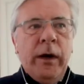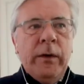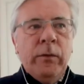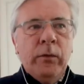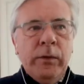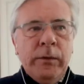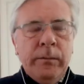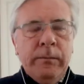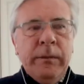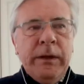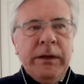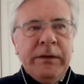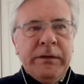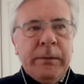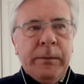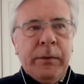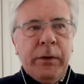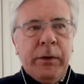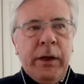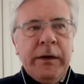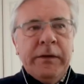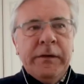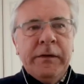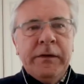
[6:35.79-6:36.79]
I wouldn't be
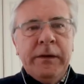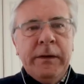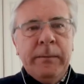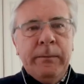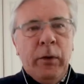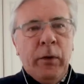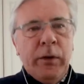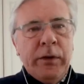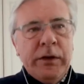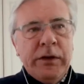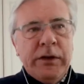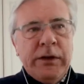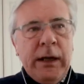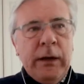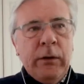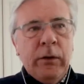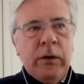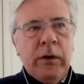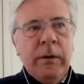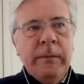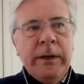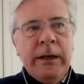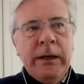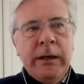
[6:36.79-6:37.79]
surprised to see
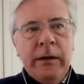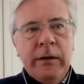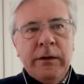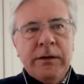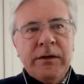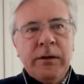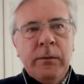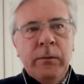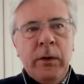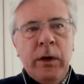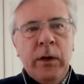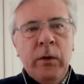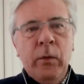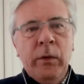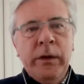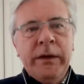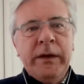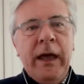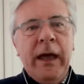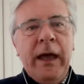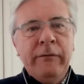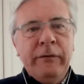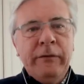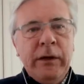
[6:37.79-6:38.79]
Porticello come in here somewhere
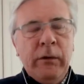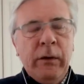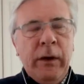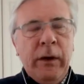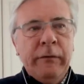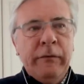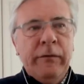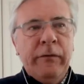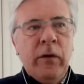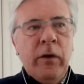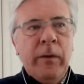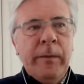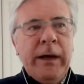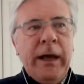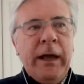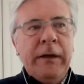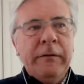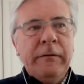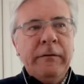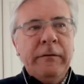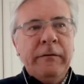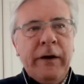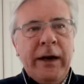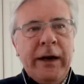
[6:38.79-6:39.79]
with the heavy ground form it
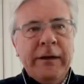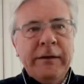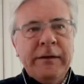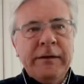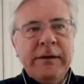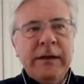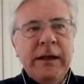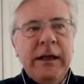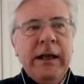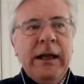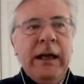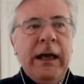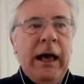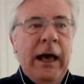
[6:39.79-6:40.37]
had in France,